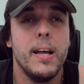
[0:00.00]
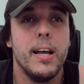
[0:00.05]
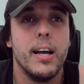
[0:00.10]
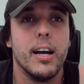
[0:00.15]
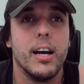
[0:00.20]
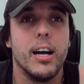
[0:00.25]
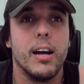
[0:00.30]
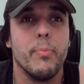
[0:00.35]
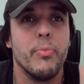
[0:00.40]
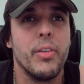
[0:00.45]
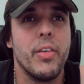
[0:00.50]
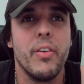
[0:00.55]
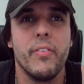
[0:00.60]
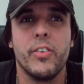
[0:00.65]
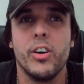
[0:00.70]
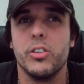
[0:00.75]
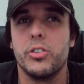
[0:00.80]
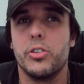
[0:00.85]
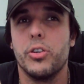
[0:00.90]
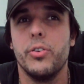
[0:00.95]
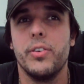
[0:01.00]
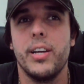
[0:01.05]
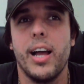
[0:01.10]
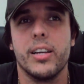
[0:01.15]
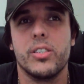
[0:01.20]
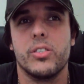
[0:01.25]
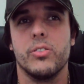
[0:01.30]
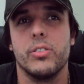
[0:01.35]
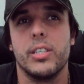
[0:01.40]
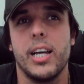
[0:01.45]
Then they've got 2
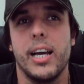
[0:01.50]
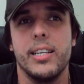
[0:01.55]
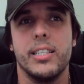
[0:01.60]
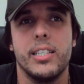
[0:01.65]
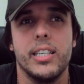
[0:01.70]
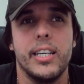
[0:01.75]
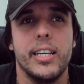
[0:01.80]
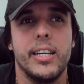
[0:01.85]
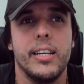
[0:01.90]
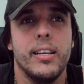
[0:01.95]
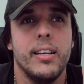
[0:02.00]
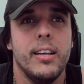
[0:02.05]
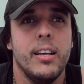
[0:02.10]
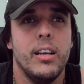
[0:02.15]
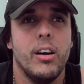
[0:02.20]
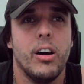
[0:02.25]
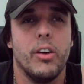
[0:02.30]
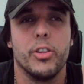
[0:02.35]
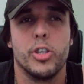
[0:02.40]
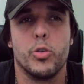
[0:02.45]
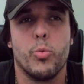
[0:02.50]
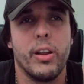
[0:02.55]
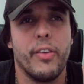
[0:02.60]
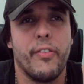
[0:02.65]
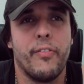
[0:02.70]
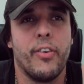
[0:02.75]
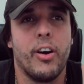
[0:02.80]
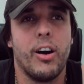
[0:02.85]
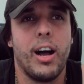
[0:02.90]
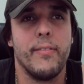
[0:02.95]
national days here on the
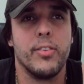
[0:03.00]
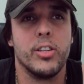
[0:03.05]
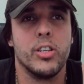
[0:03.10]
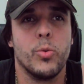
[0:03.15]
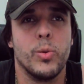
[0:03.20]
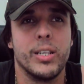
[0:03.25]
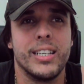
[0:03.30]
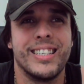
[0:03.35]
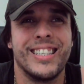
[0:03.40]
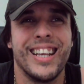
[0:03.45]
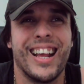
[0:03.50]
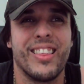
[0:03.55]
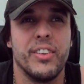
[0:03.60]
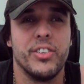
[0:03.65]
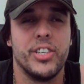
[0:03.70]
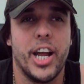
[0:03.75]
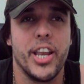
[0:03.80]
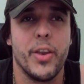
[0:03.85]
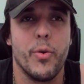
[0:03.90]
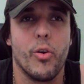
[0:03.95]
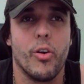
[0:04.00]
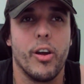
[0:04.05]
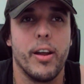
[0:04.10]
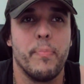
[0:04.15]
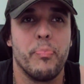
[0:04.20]
25th and 26th of January.